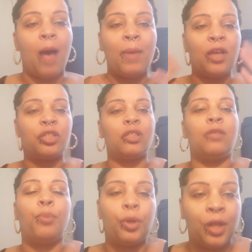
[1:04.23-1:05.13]
I'm
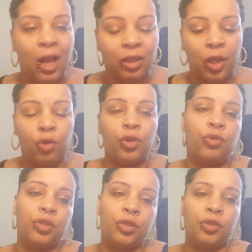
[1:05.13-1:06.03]
actually putting it out there on
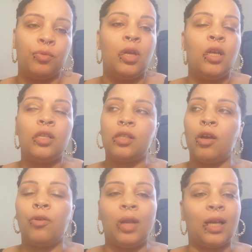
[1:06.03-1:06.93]
YouTube.
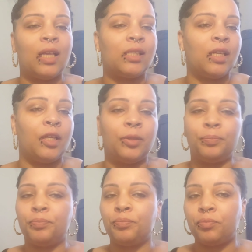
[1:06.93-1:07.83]
So, like I said,
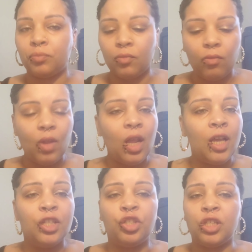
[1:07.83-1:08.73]

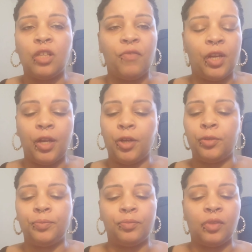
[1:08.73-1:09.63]
it's just a
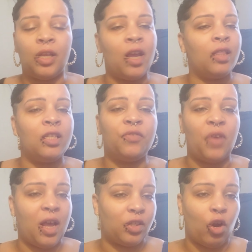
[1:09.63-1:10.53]
video. Yeah, these
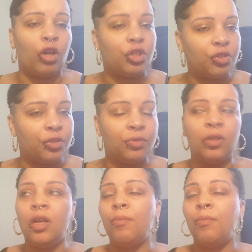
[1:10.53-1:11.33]
facts are true.